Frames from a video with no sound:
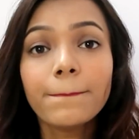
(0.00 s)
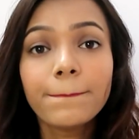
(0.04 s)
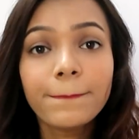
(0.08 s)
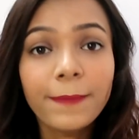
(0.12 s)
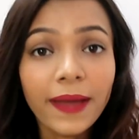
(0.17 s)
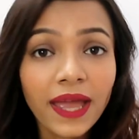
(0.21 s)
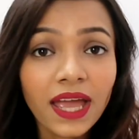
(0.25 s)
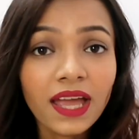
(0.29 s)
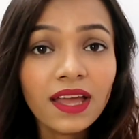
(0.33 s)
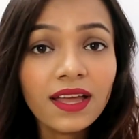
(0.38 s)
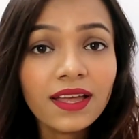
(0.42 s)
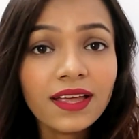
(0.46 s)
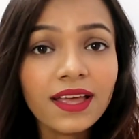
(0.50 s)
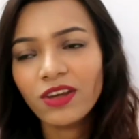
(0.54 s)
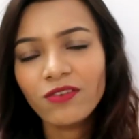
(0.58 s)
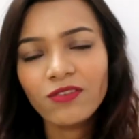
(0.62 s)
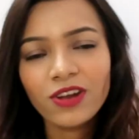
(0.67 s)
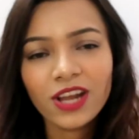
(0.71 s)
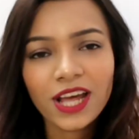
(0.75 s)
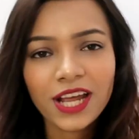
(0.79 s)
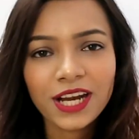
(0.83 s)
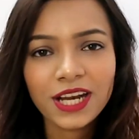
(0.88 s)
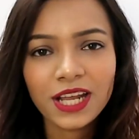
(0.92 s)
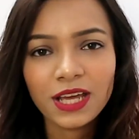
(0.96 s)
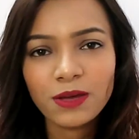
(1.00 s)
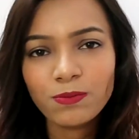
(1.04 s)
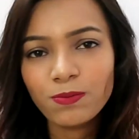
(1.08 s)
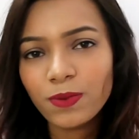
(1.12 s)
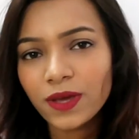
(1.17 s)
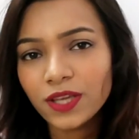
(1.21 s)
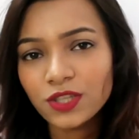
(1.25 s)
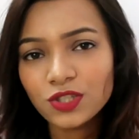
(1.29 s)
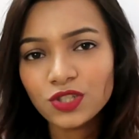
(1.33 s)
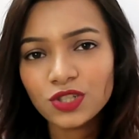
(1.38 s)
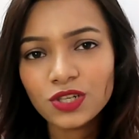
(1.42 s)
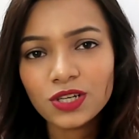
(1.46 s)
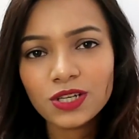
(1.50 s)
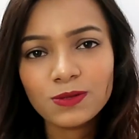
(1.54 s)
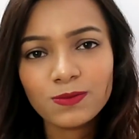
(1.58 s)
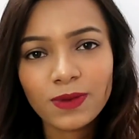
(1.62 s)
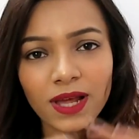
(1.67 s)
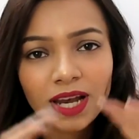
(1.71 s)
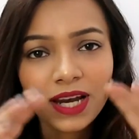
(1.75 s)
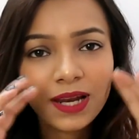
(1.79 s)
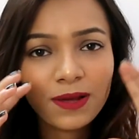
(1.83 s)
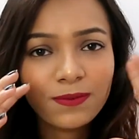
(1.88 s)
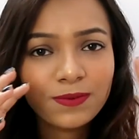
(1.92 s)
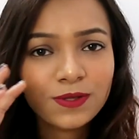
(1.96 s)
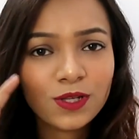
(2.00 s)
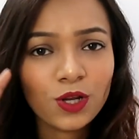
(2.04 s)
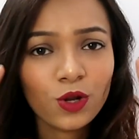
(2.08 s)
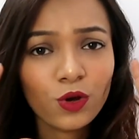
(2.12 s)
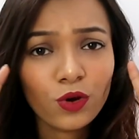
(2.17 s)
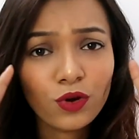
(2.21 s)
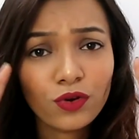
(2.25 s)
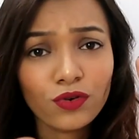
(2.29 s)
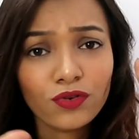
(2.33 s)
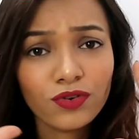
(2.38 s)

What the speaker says: pink. Whenever I take pictures, my lips look